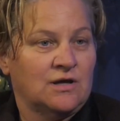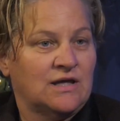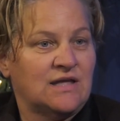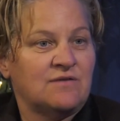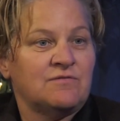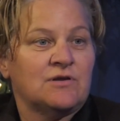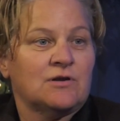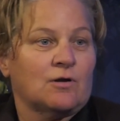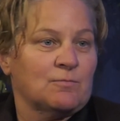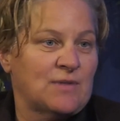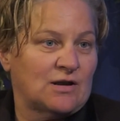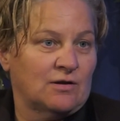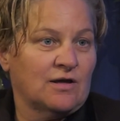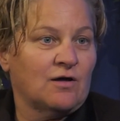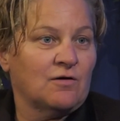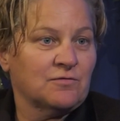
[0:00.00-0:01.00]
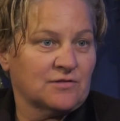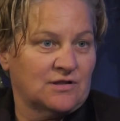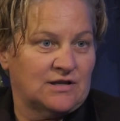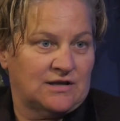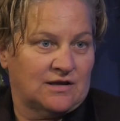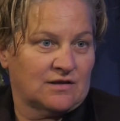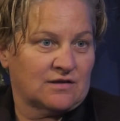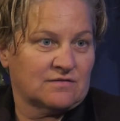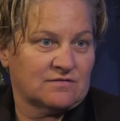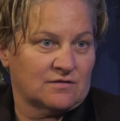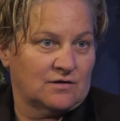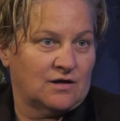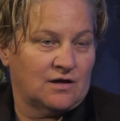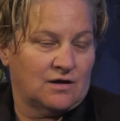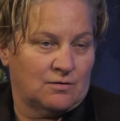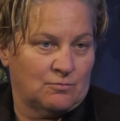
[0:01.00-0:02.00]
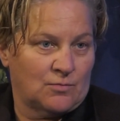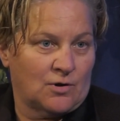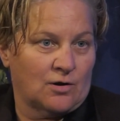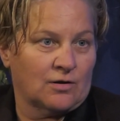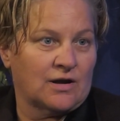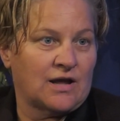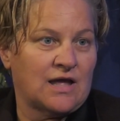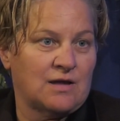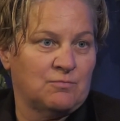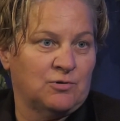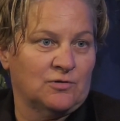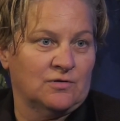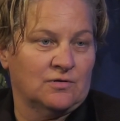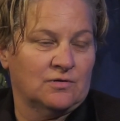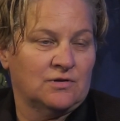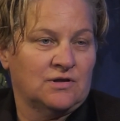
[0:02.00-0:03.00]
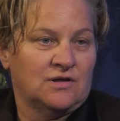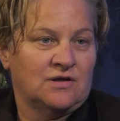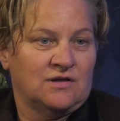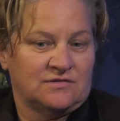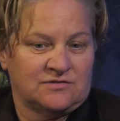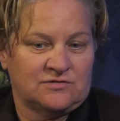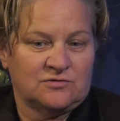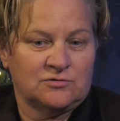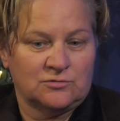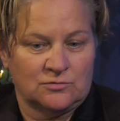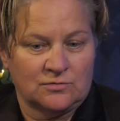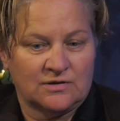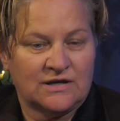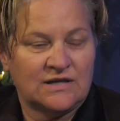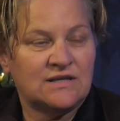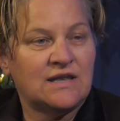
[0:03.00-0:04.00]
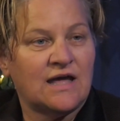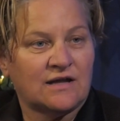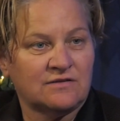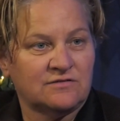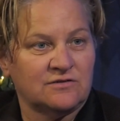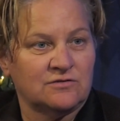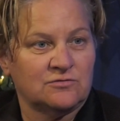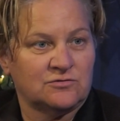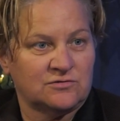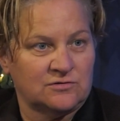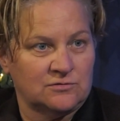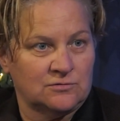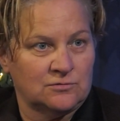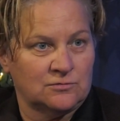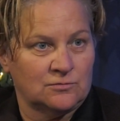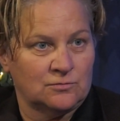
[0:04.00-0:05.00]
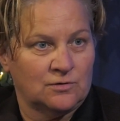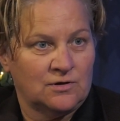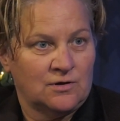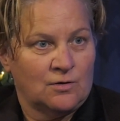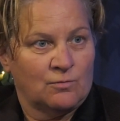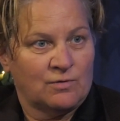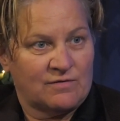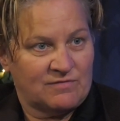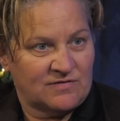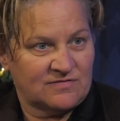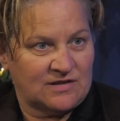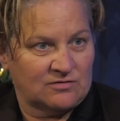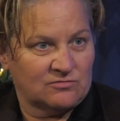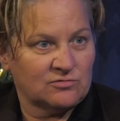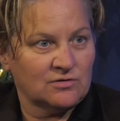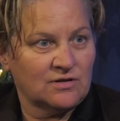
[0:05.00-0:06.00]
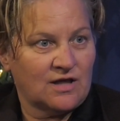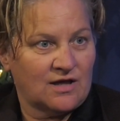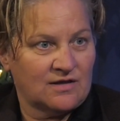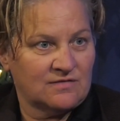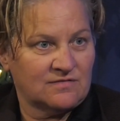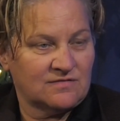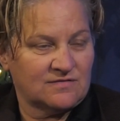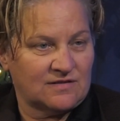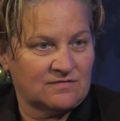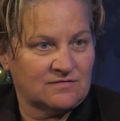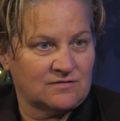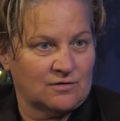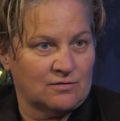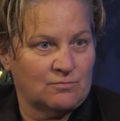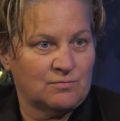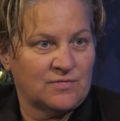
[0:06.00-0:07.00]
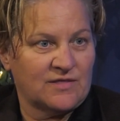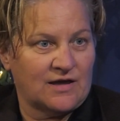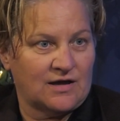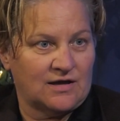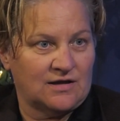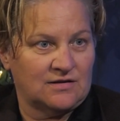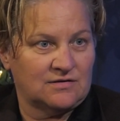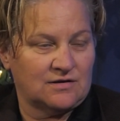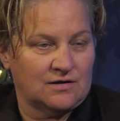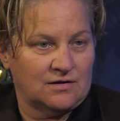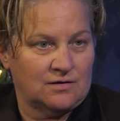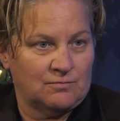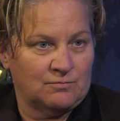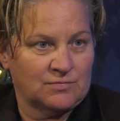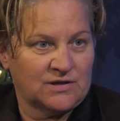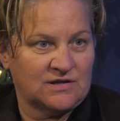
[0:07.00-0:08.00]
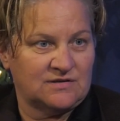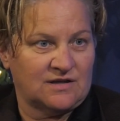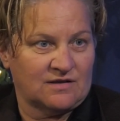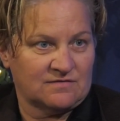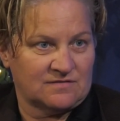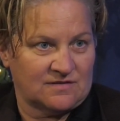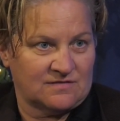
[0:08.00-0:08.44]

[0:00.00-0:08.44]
Even our mental health clinics are able to connect you to, we have a centralized system that conducts